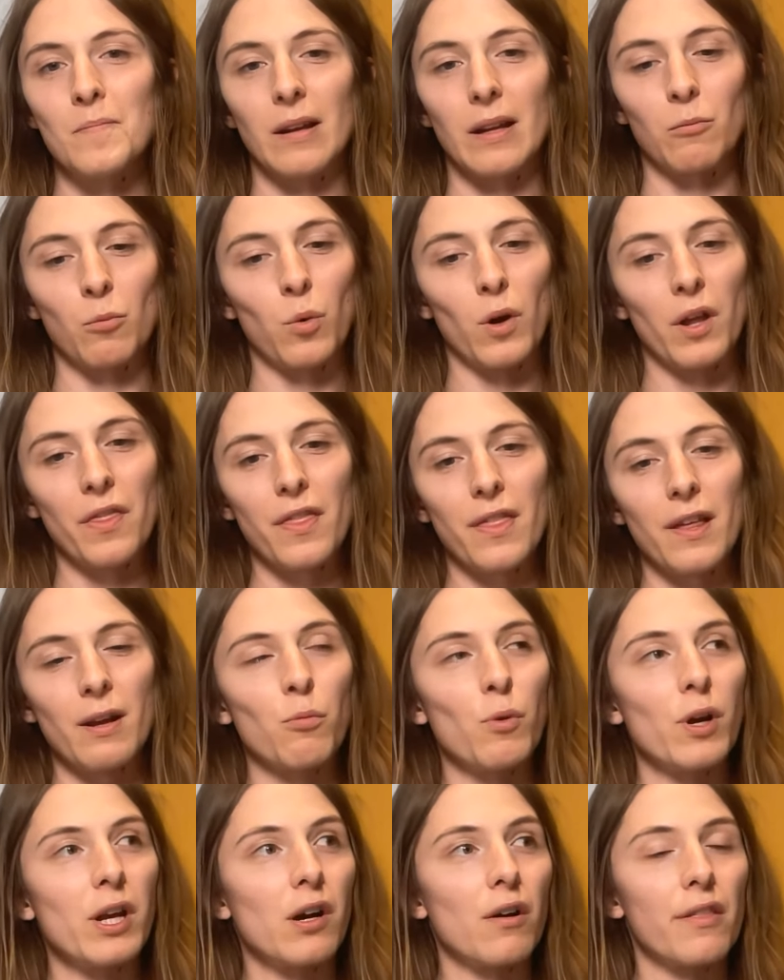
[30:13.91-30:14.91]
one thing
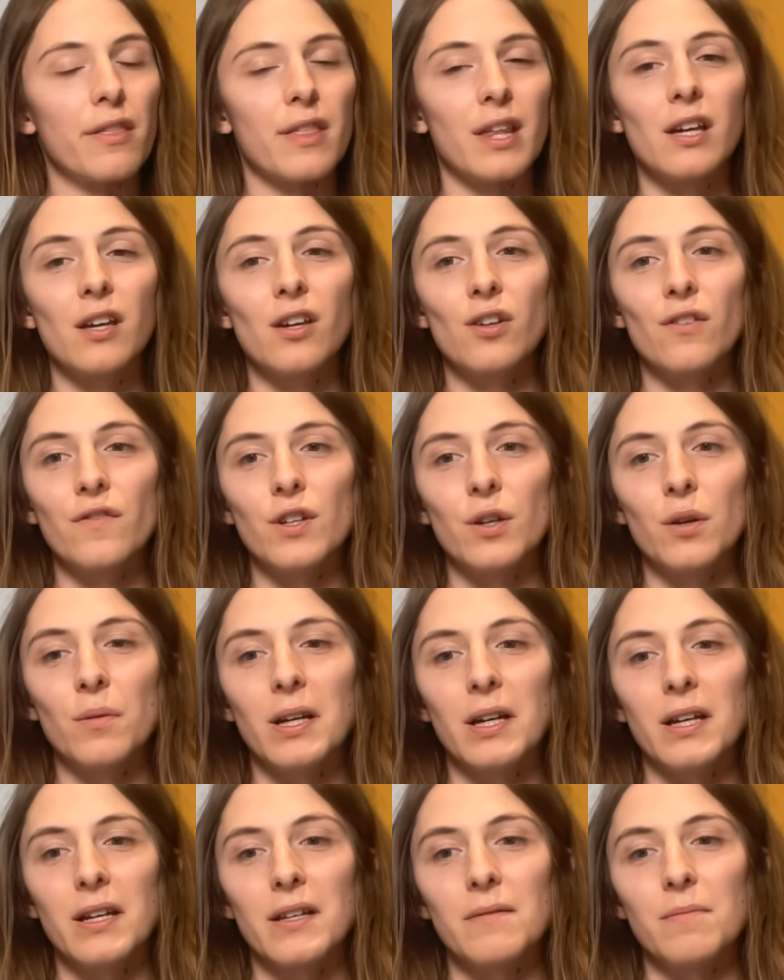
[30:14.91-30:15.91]
we are thinking of
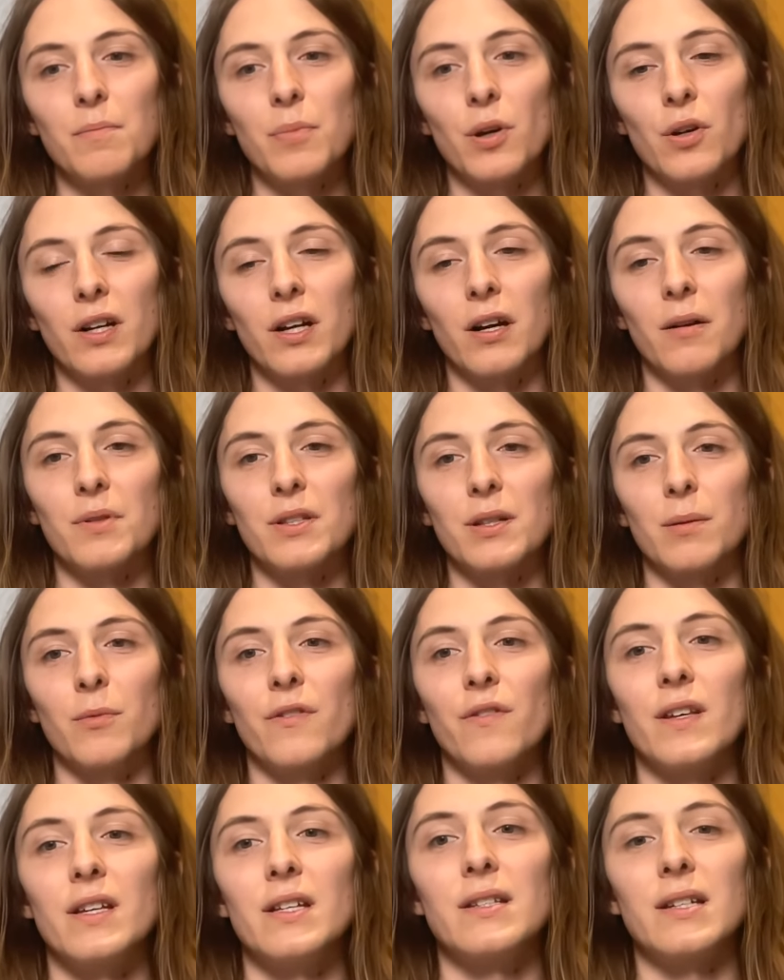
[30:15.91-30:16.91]
doing is putting up some of
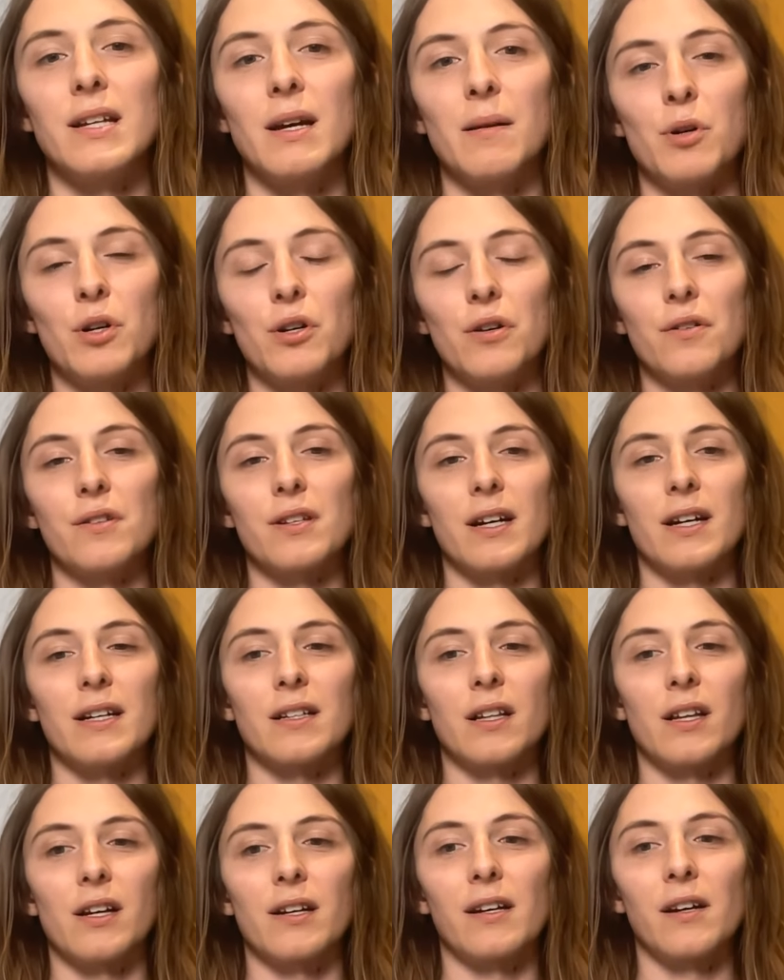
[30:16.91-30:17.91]
these demos as
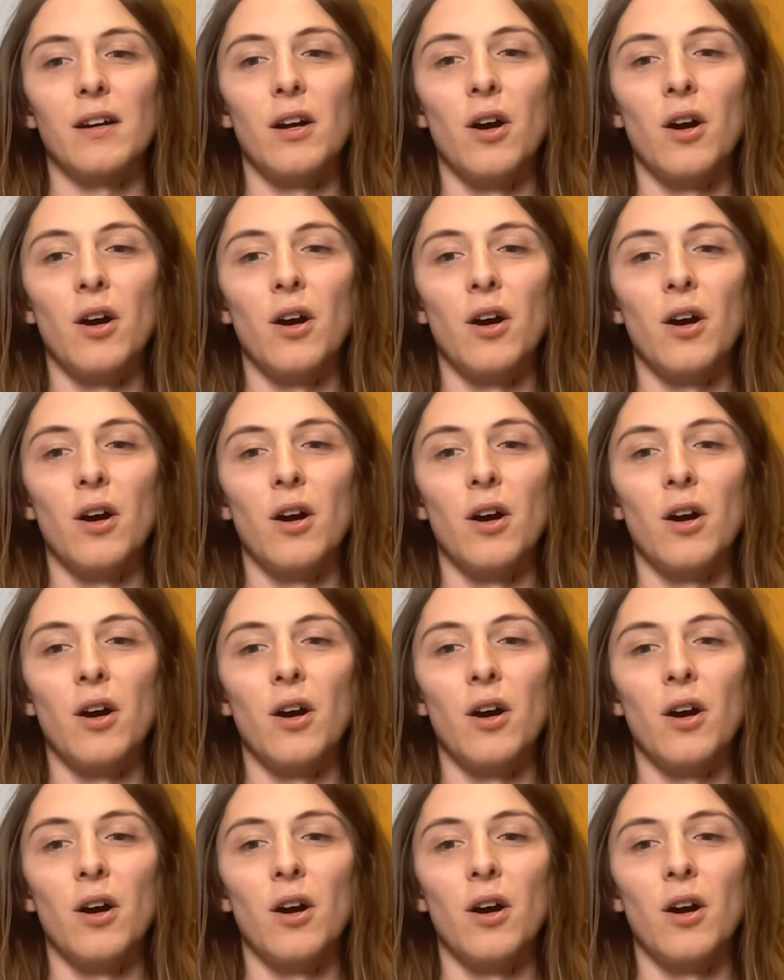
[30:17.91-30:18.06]
like